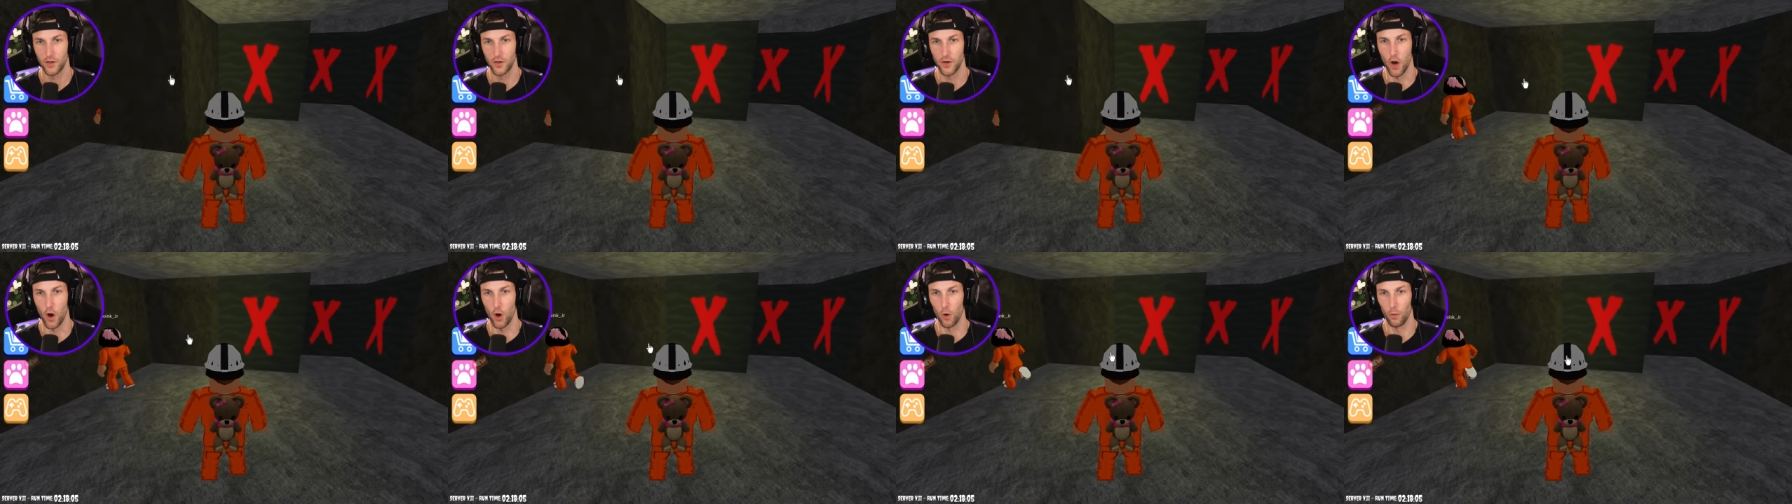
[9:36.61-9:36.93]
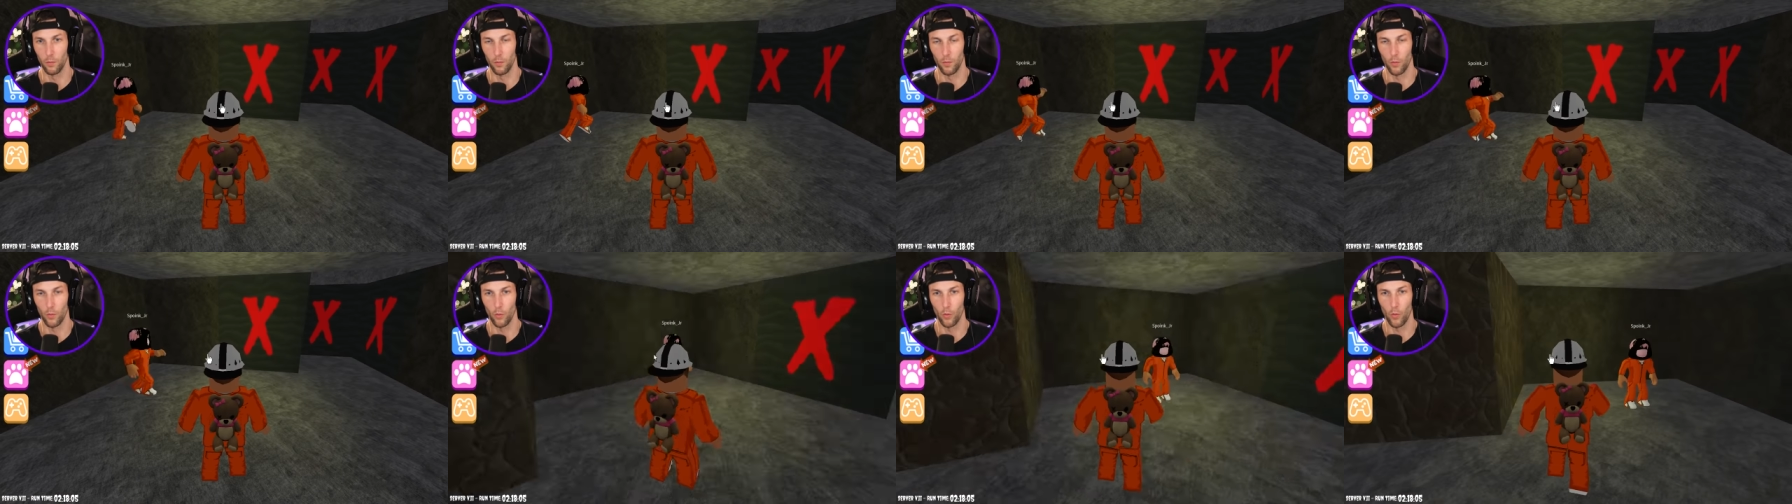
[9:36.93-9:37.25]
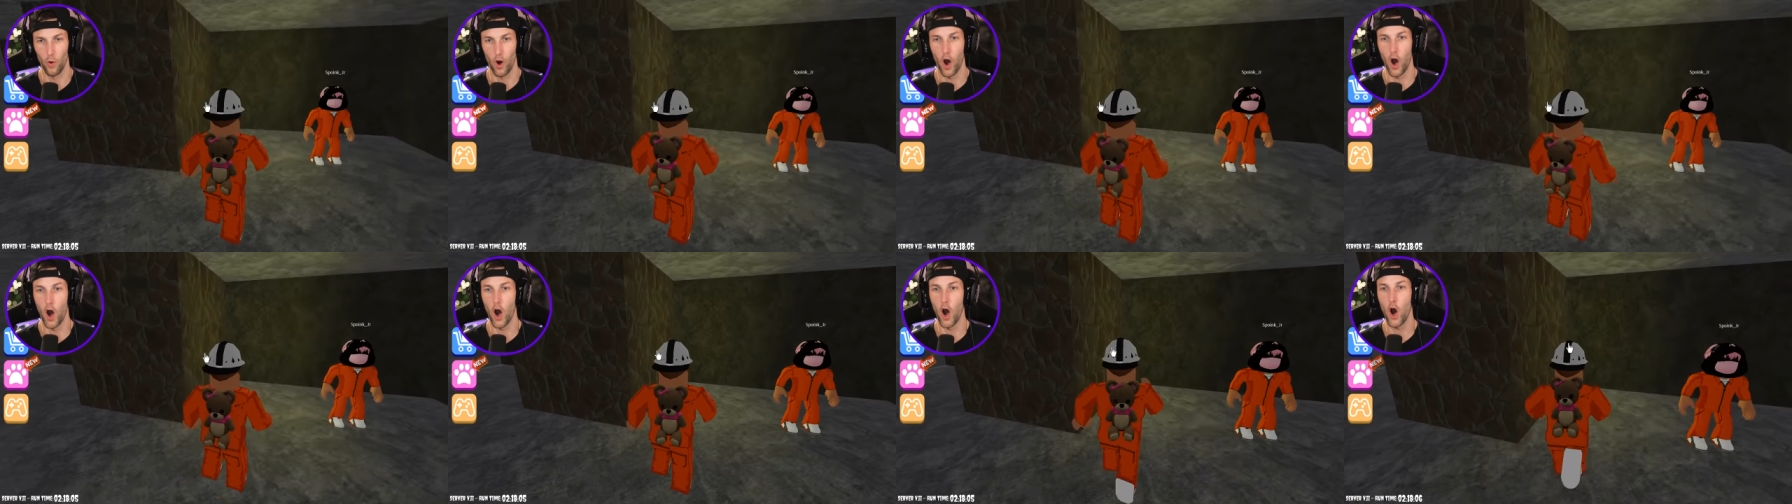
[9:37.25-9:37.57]
Nope.
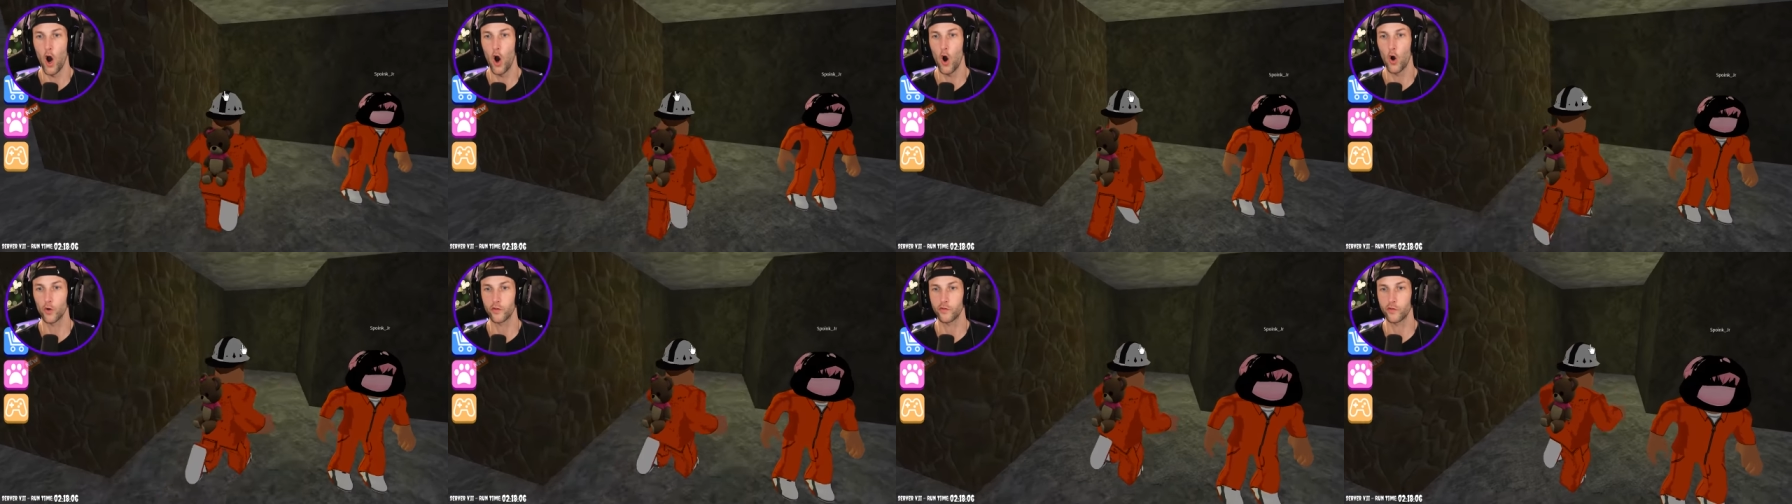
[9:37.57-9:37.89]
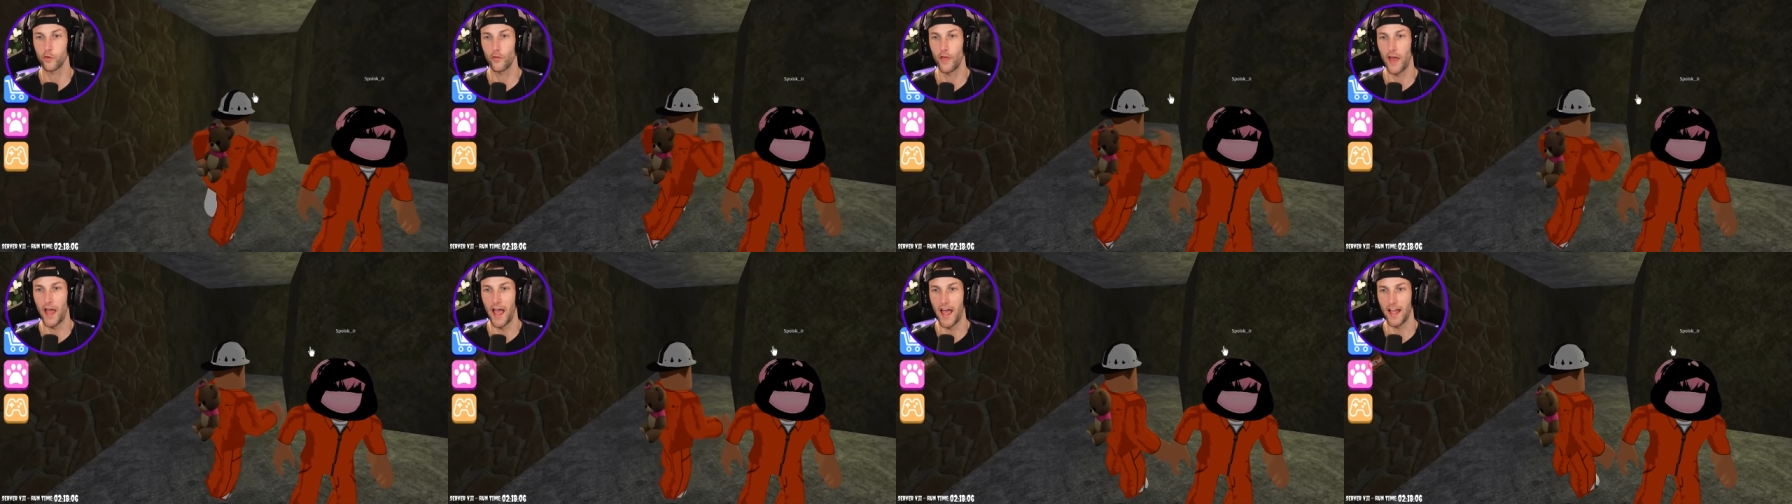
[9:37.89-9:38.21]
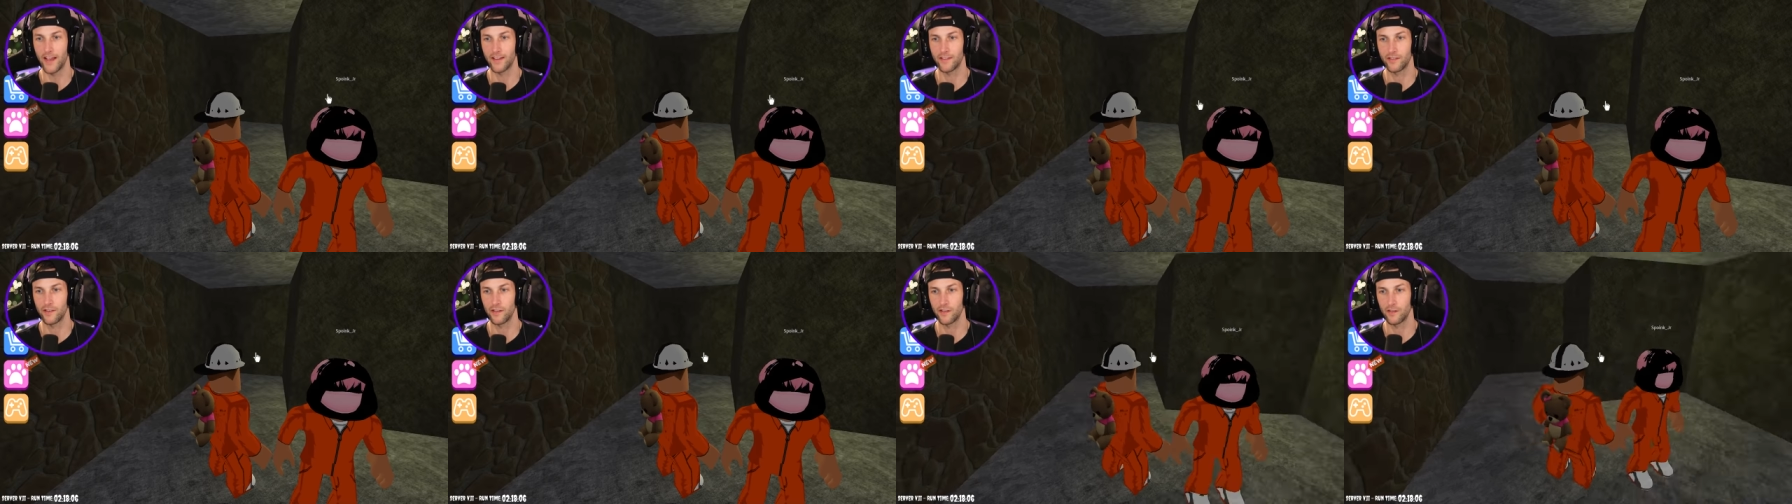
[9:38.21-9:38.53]
Oh, so the
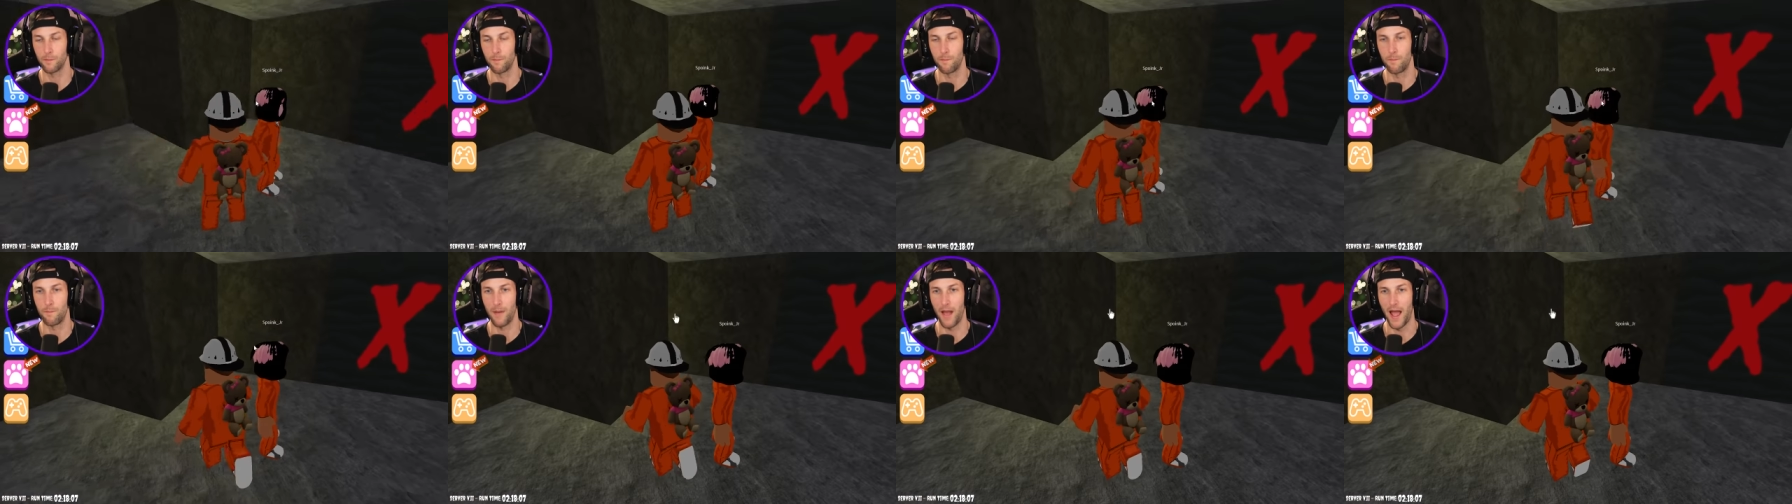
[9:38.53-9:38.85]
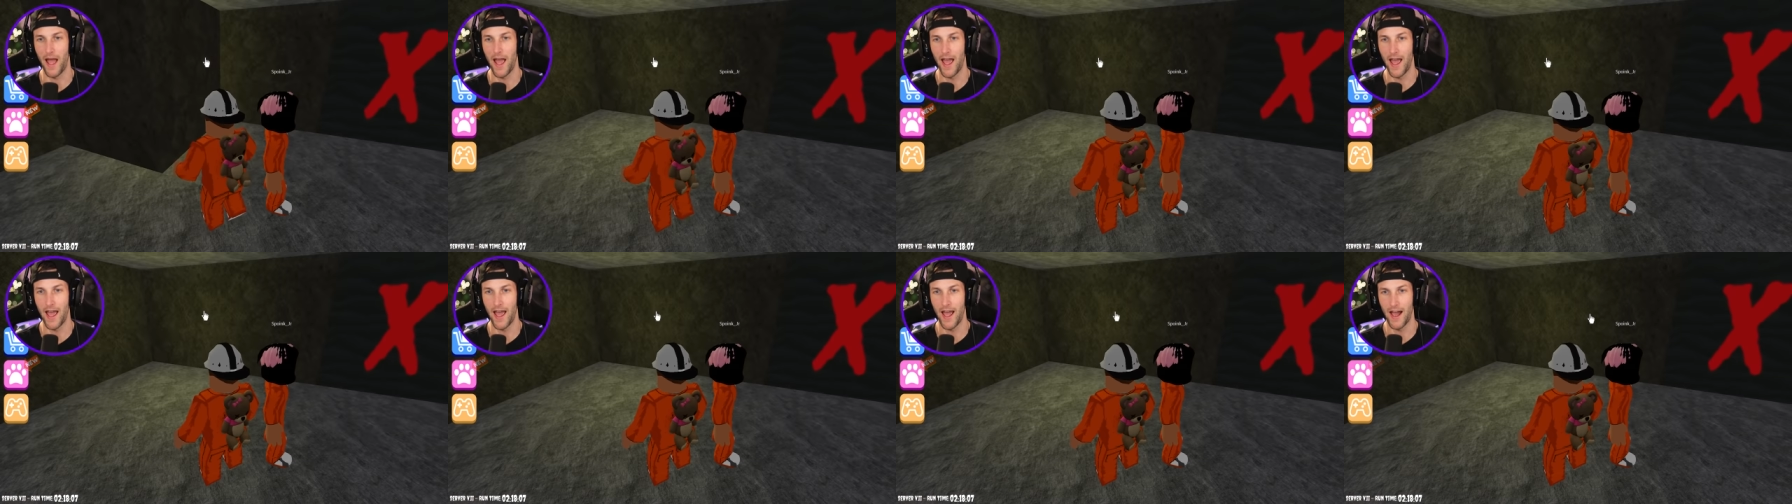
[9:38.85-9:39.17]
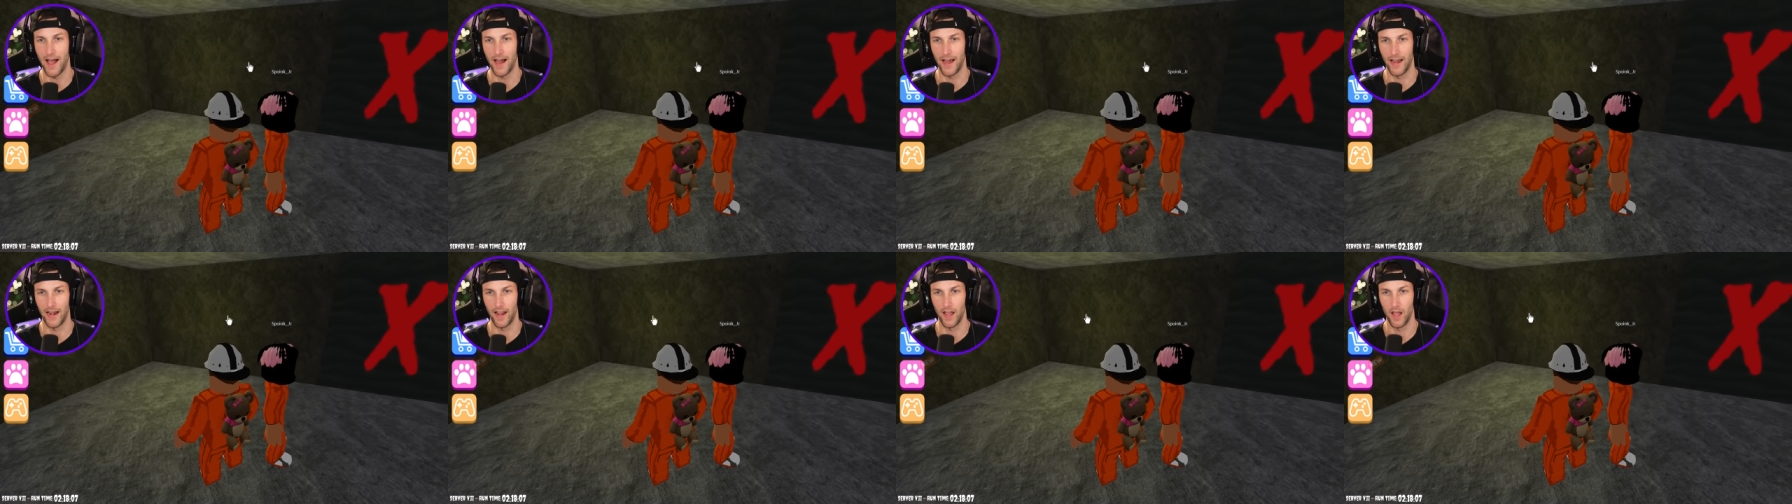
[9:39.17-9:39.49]
X is
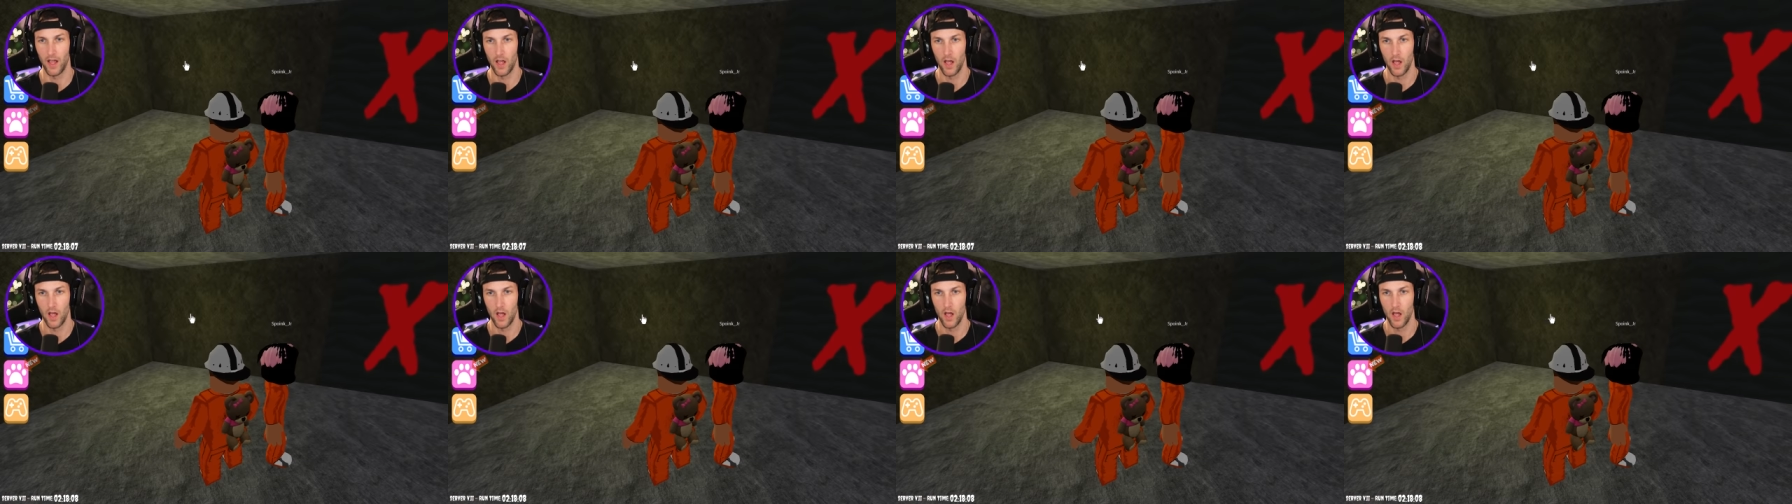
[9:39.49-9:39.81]
bad.